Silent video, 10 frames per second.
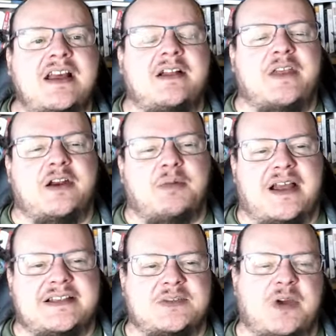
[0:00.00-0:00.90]
There are
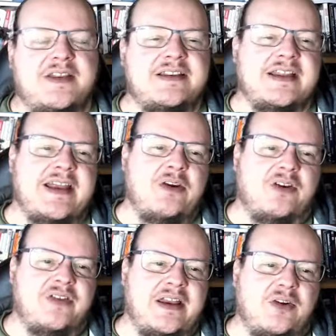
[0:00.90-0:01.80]
places where they're
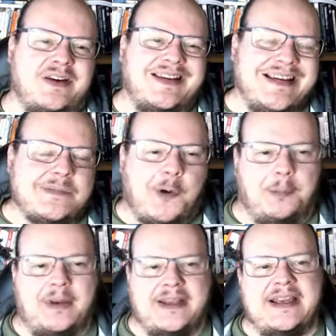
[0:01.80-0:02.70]
not lit
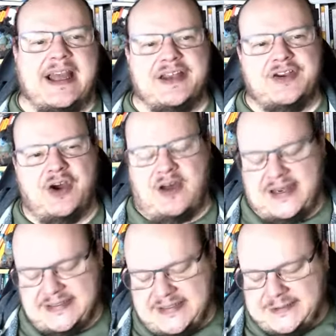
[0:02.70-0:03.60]
properly at night.